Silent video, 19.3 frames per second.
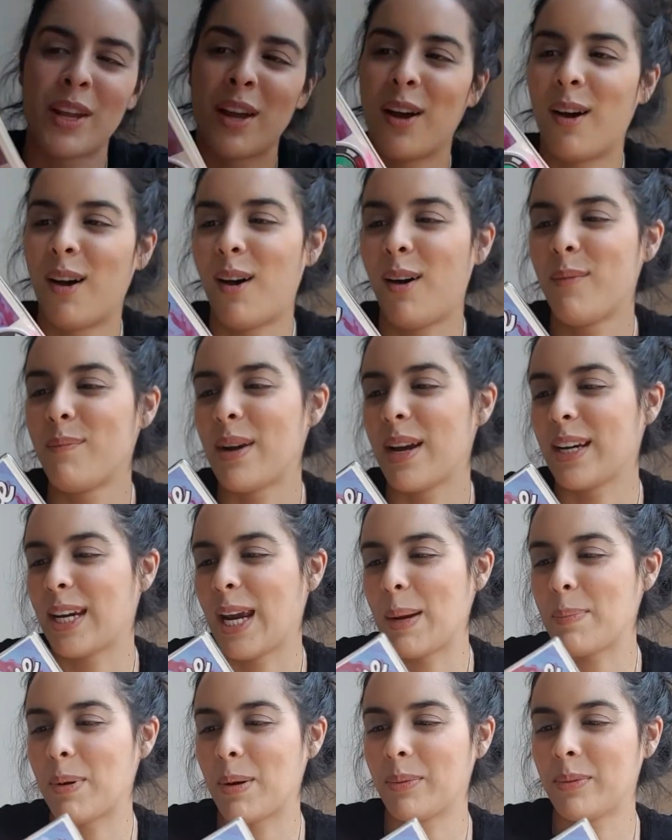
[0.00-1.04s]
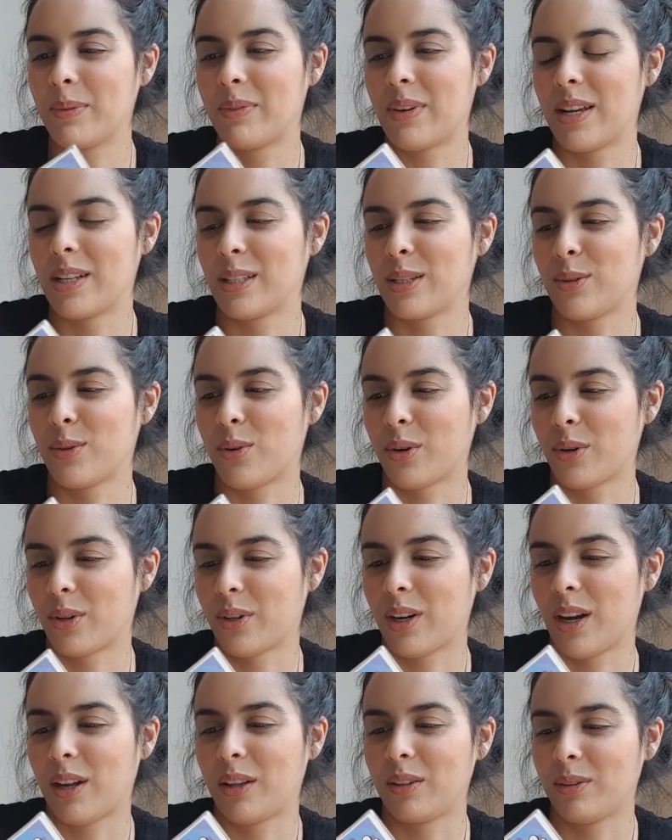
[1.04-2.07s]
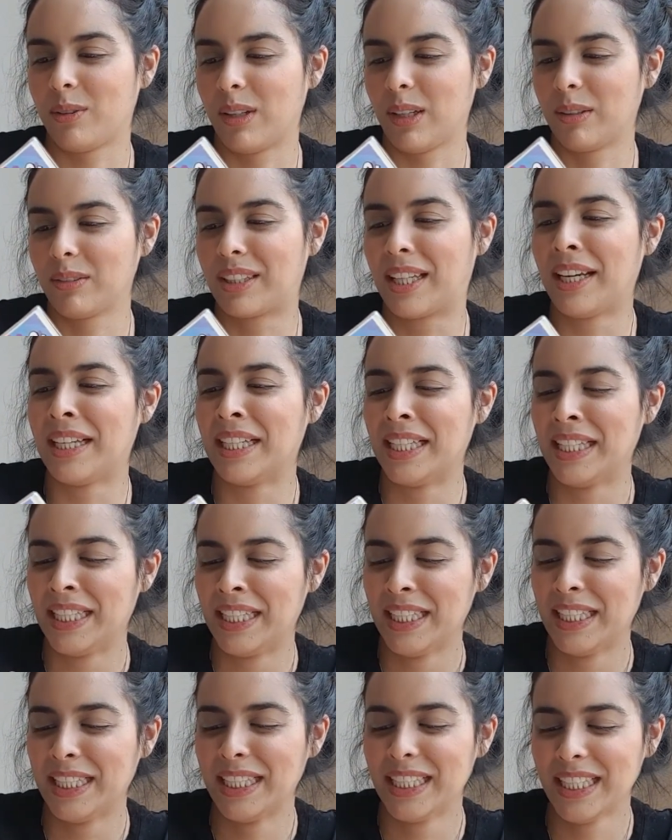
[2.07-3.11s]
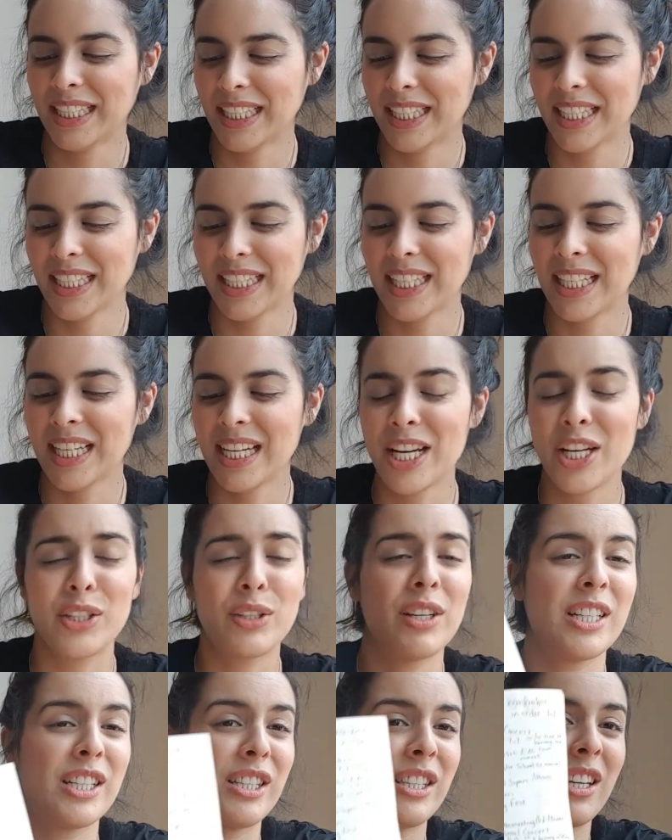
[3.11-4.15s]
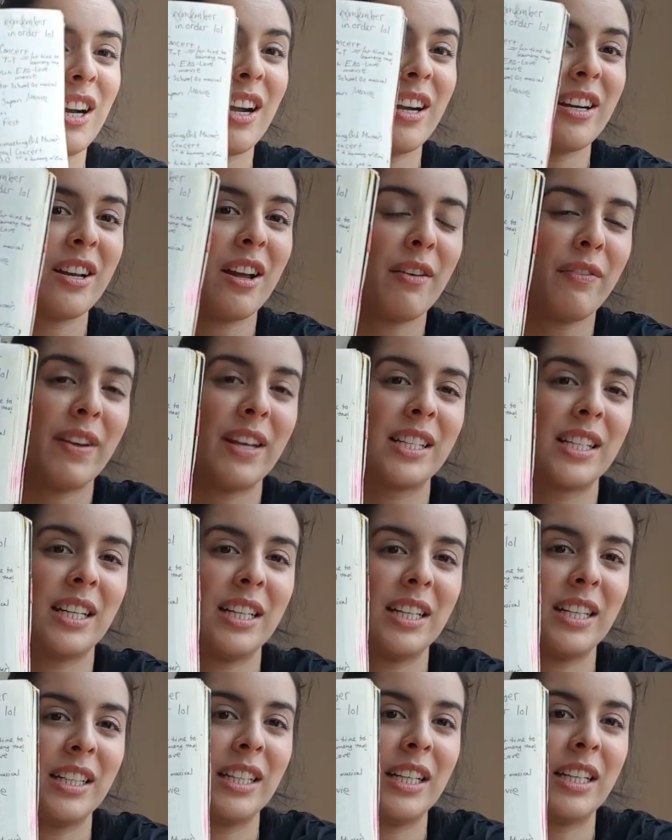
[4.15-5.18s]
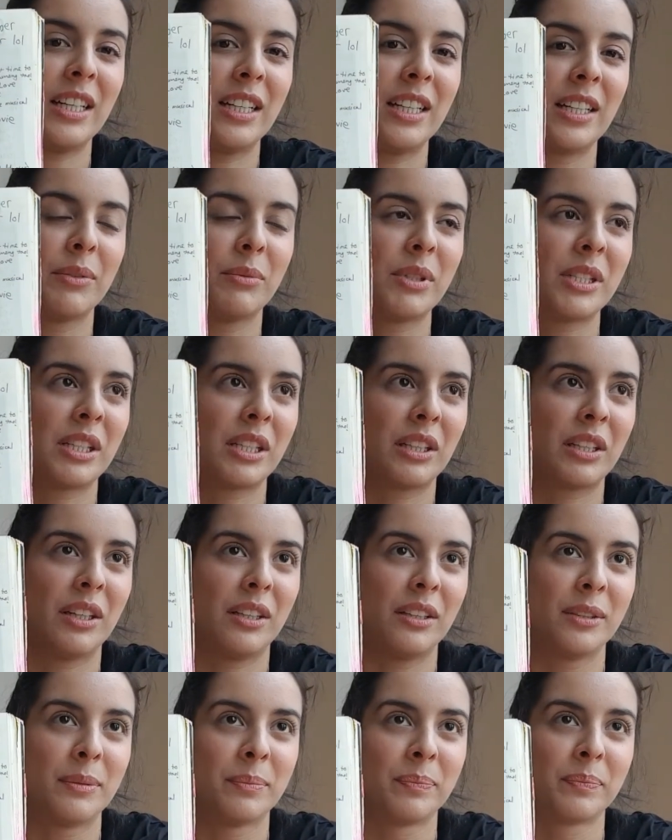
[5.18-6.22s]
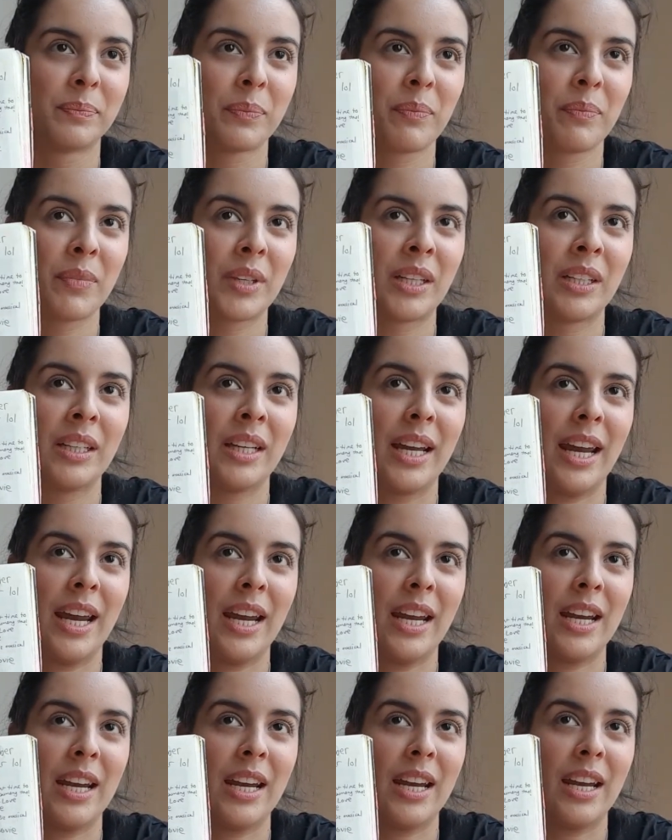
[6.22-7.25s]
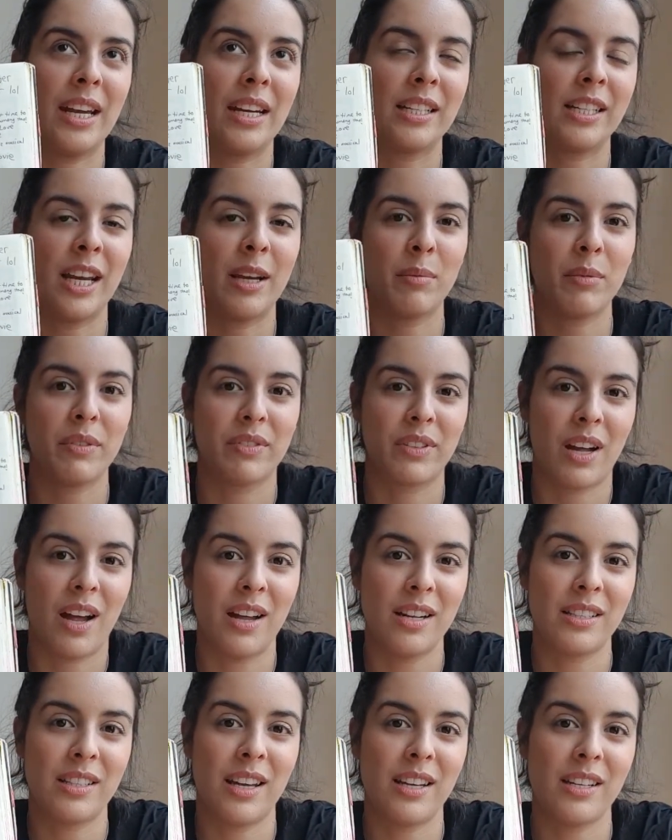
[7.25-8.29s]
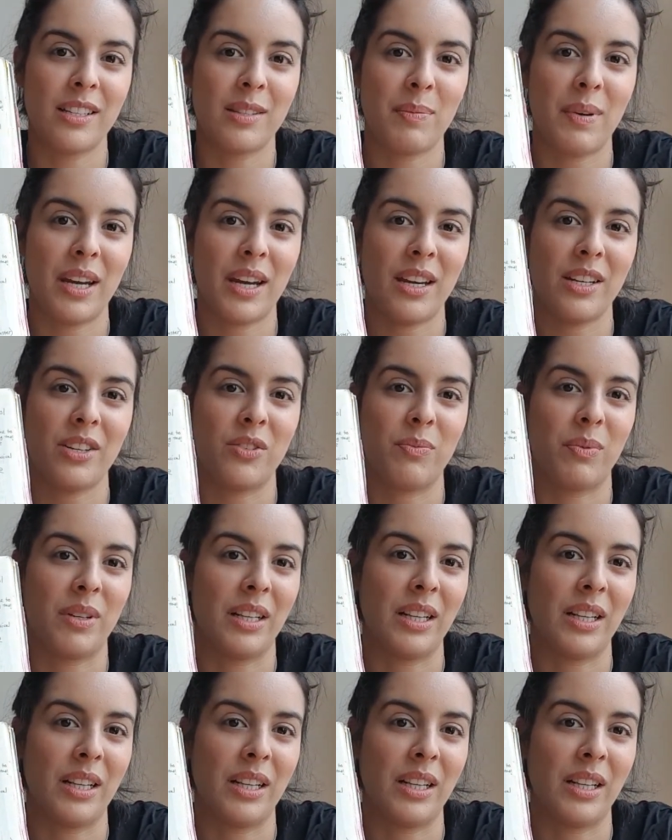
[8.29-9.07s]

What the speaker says: all my K-pop events in order, LOL. So it started off as a, what's it called? A table of contents page, but